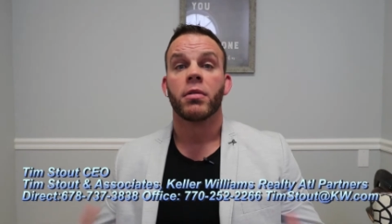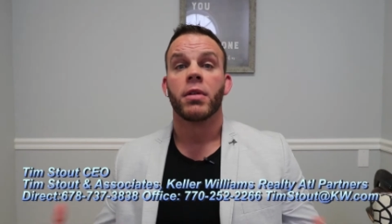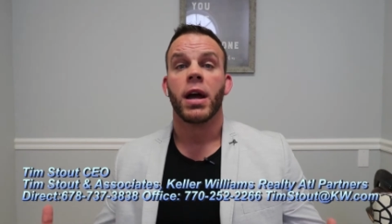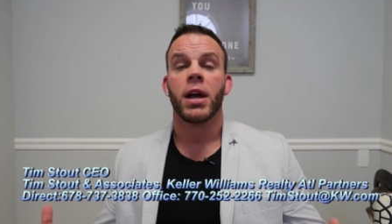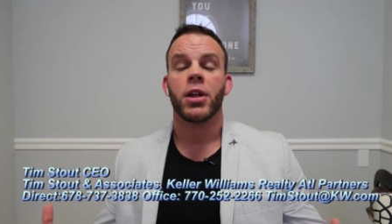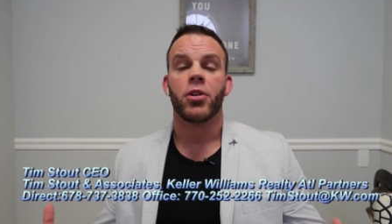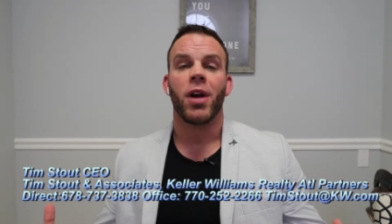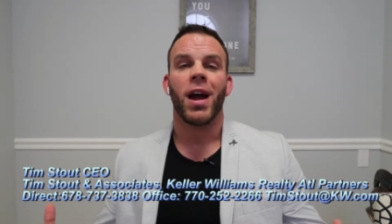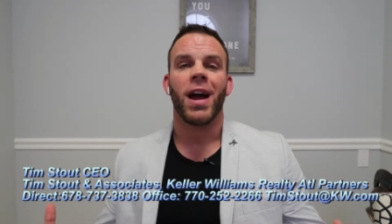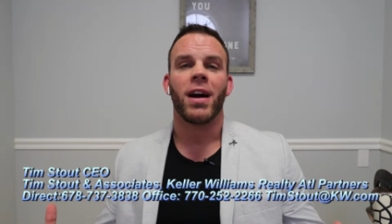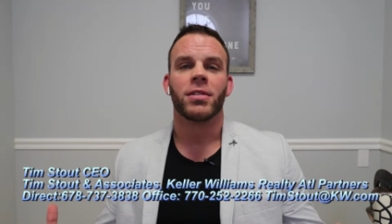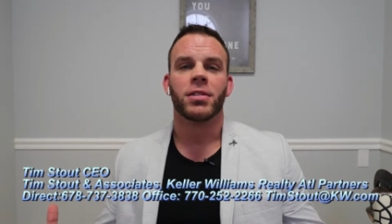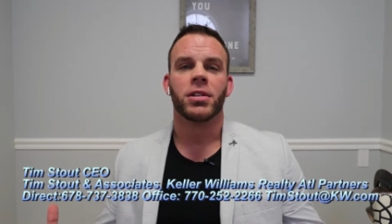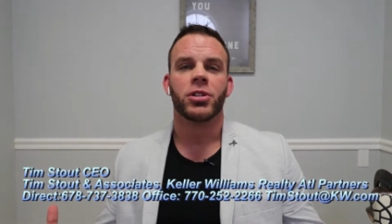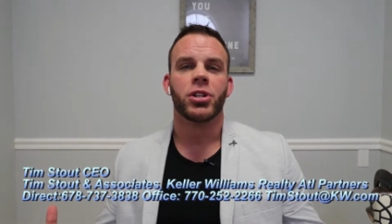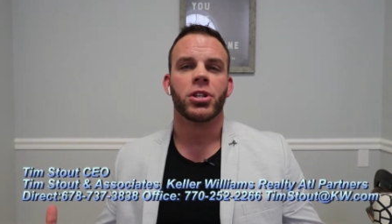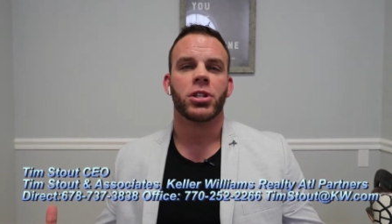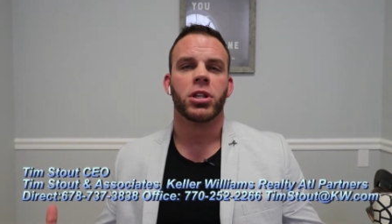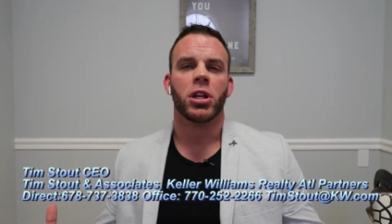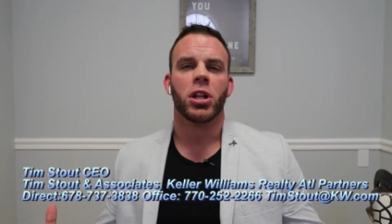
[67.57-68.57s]
and your house is
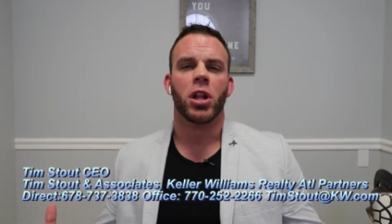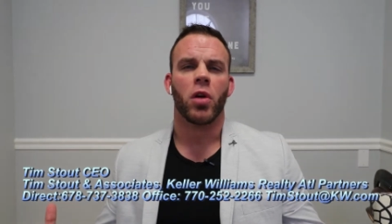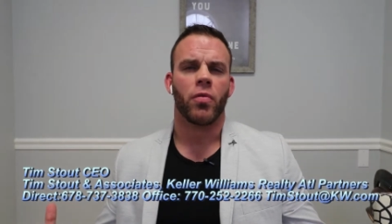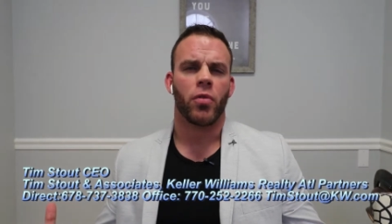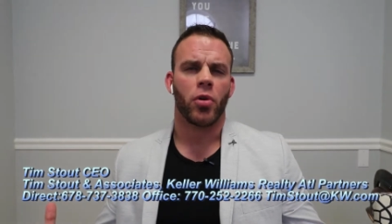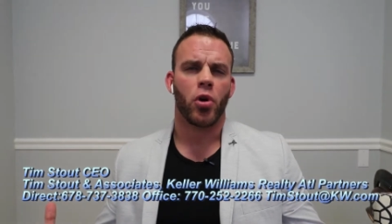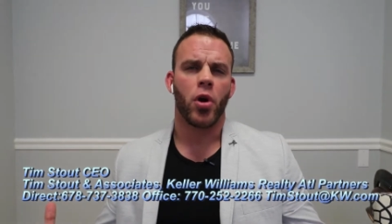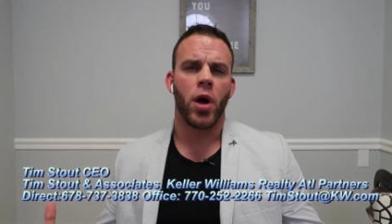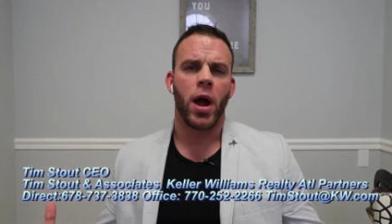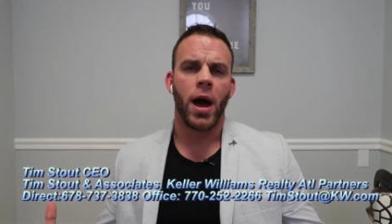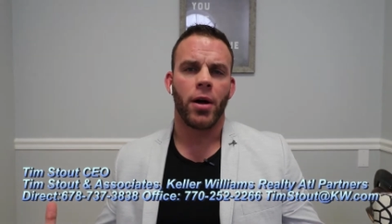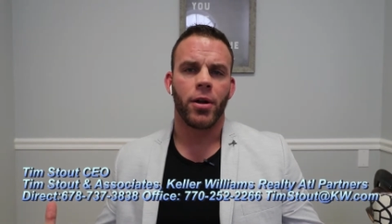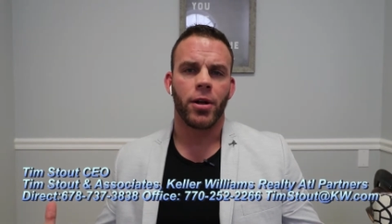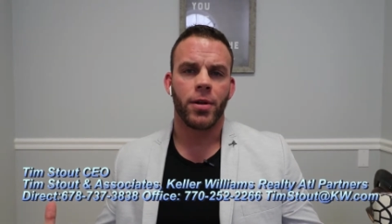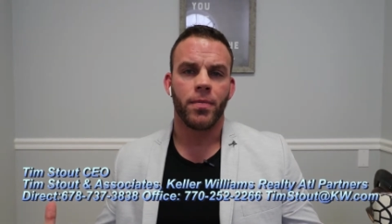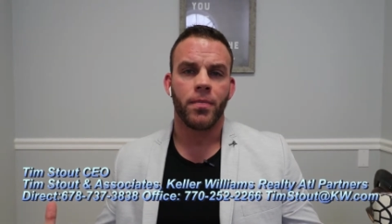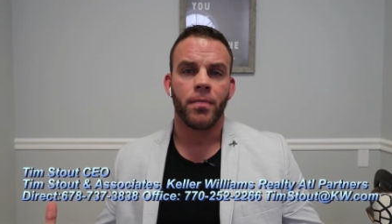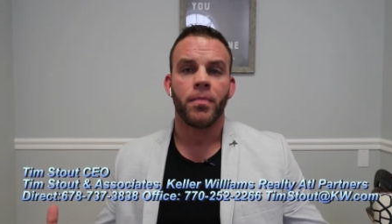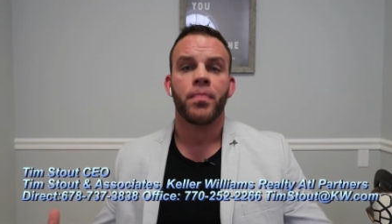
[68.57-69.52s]
just a little overcrowded.